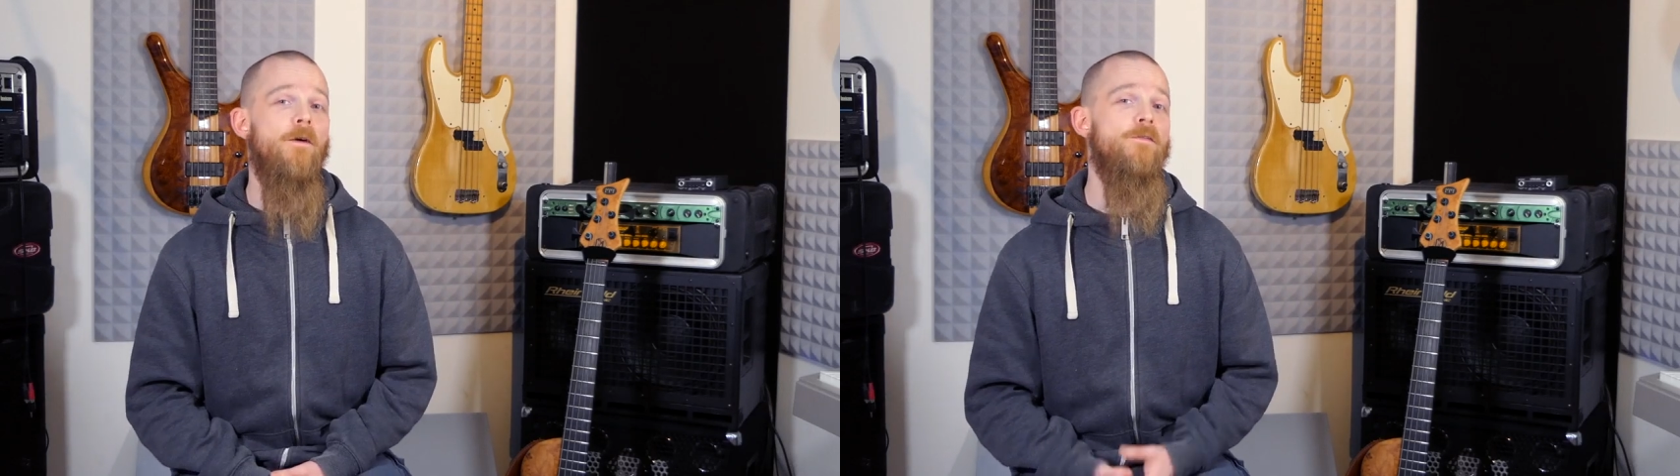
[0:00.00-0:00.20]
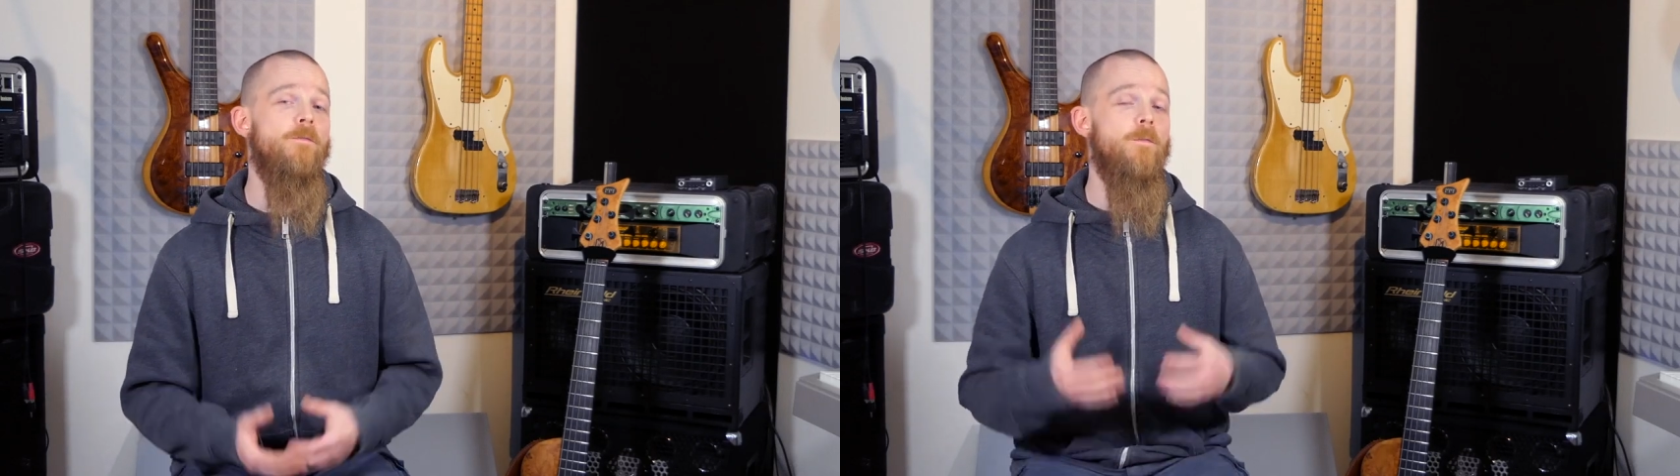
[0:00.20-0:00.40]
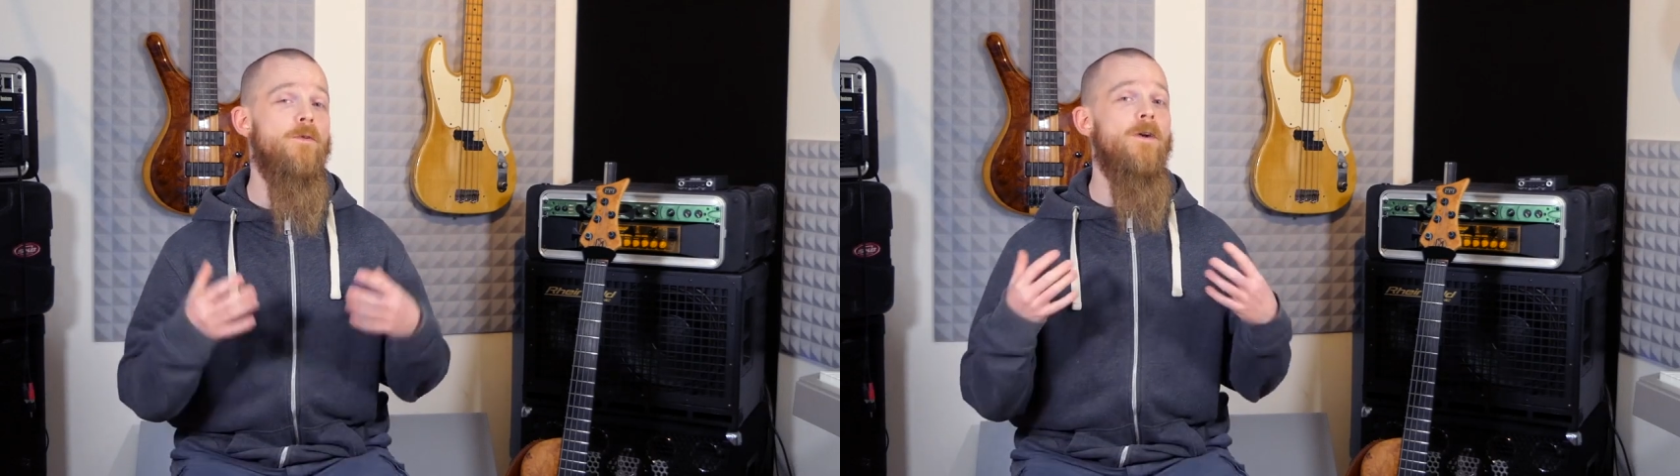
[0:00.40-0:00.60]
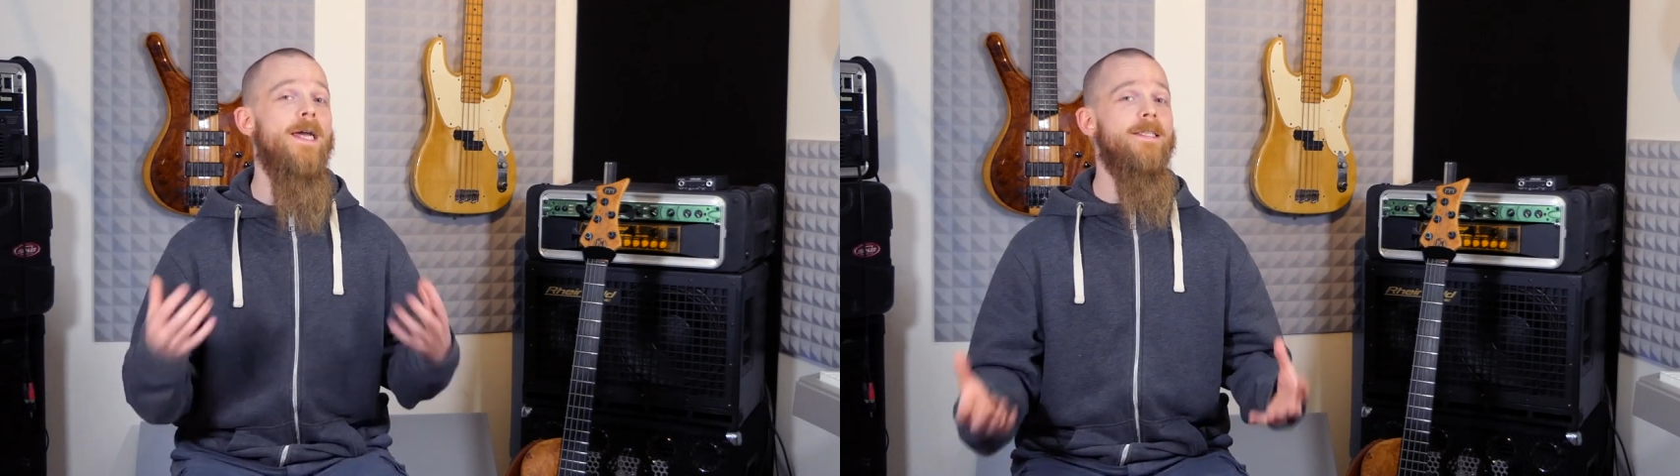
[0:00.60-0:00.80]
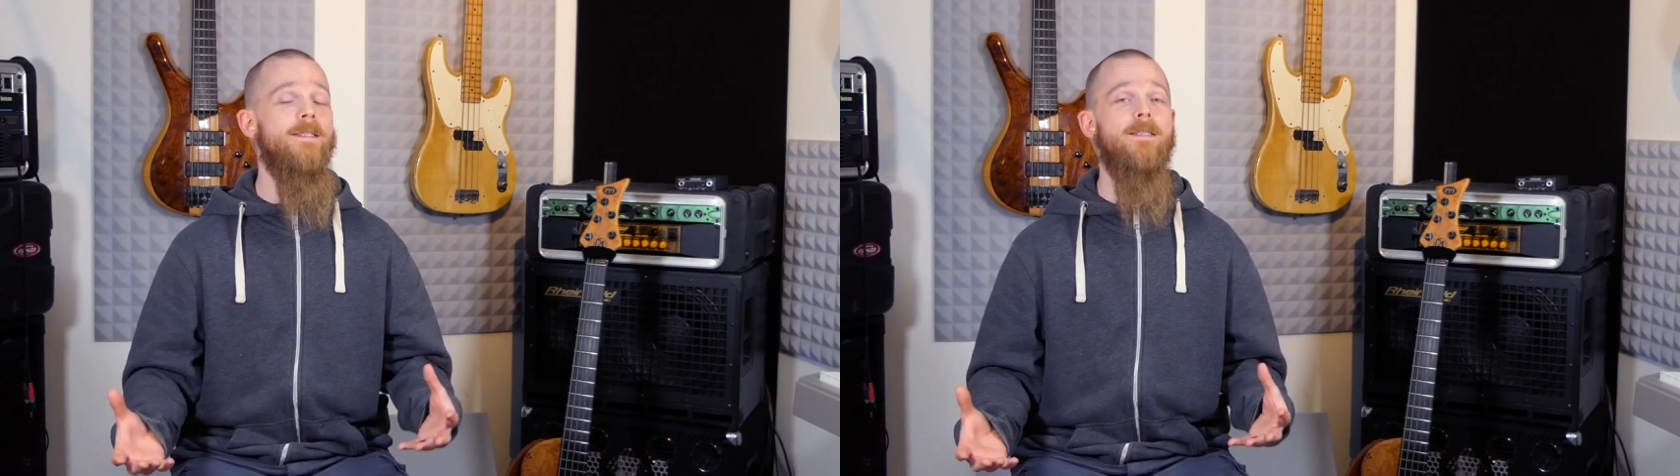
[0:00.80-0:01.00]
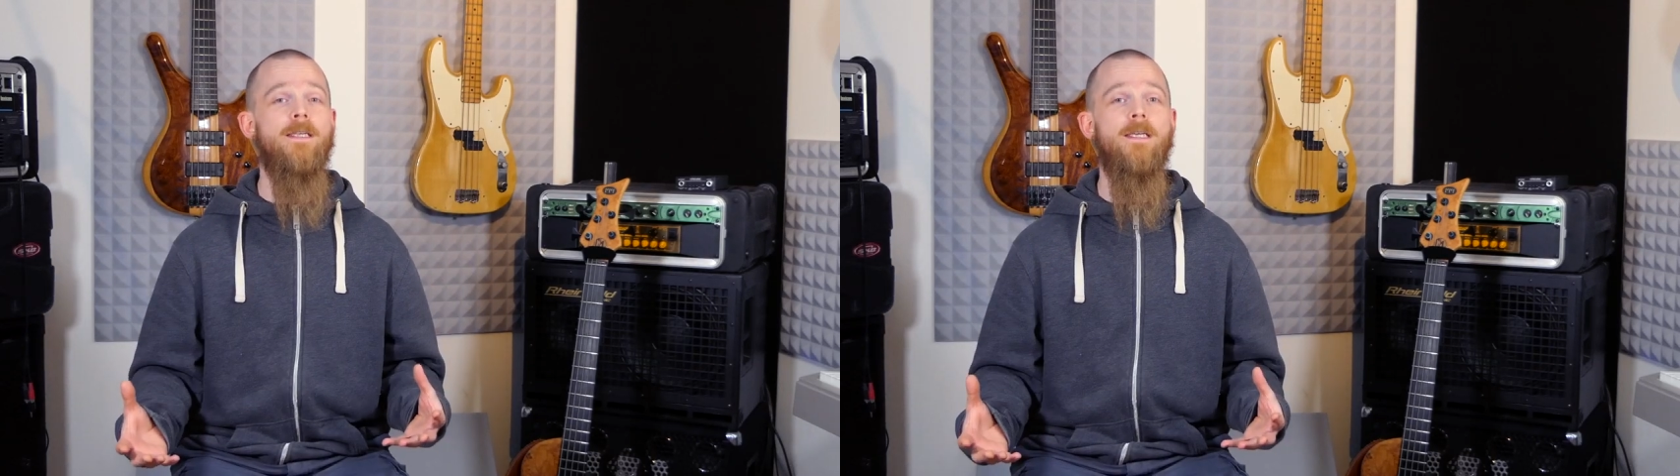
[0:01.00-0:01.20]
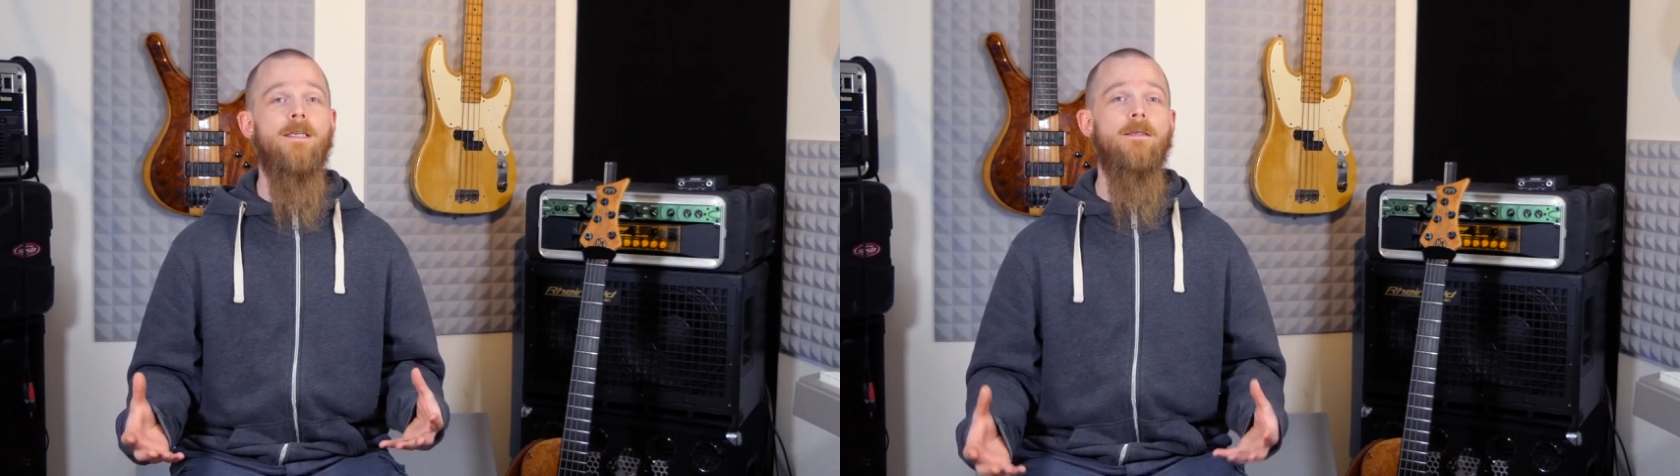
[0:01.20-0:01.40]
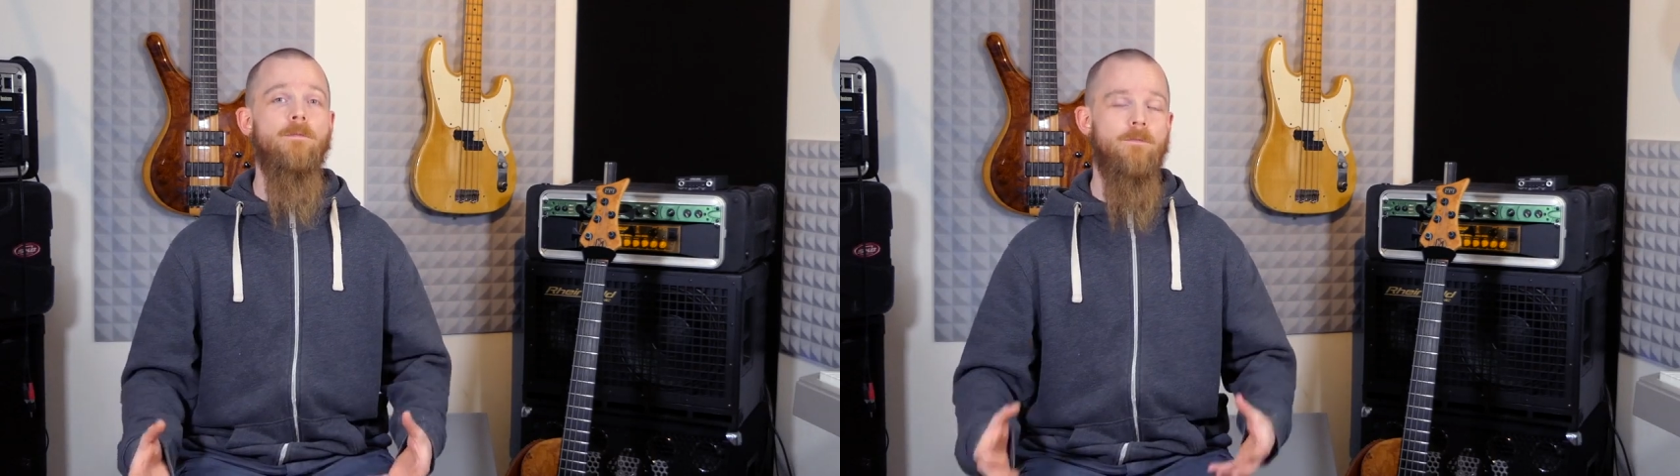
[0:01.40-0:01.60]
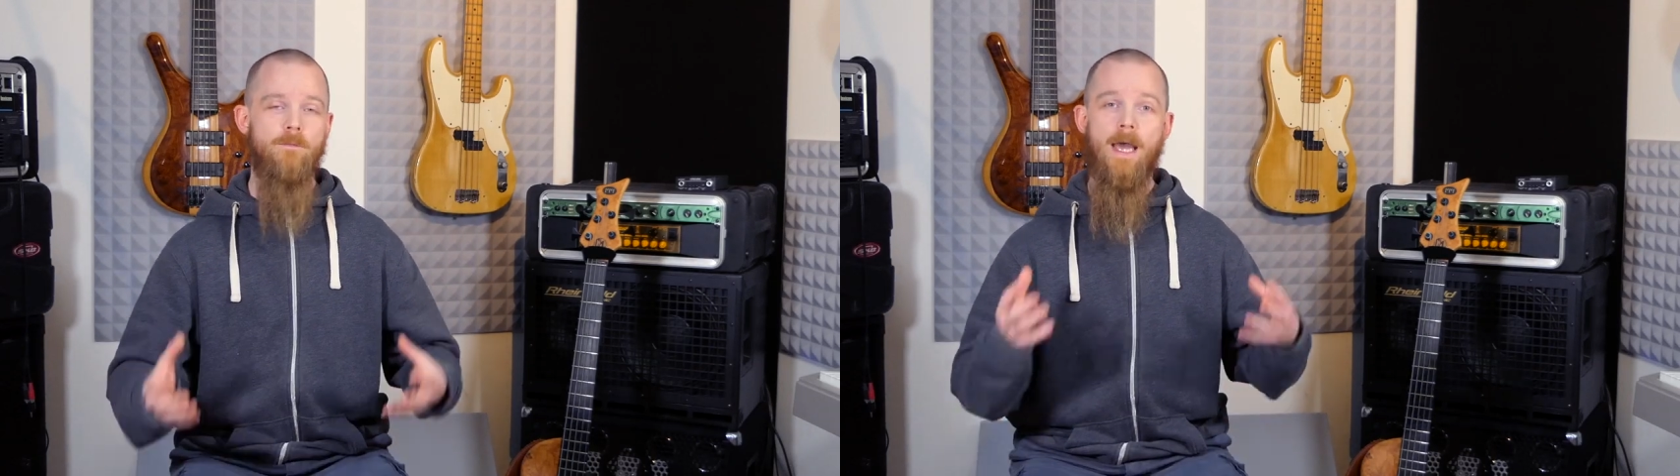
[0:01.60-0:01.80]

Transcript: of practicing